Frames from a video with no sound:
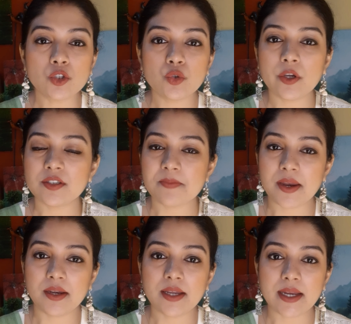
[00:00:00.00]
to your
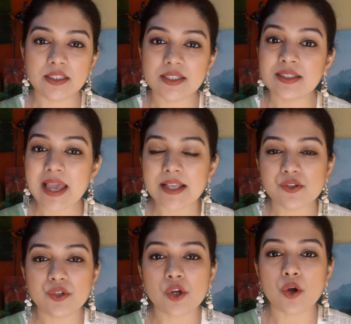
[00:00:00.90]
spirit guide just as
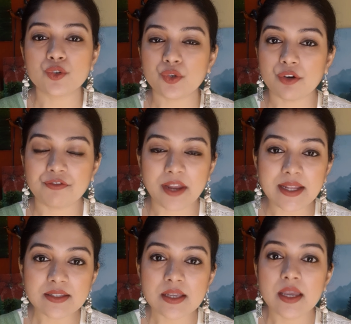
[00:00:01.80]
you talk to your
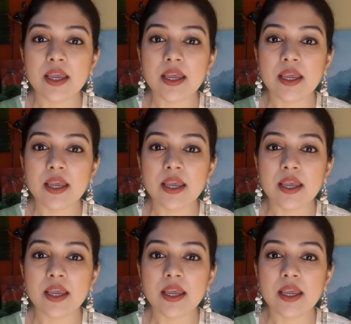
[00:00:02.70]
friends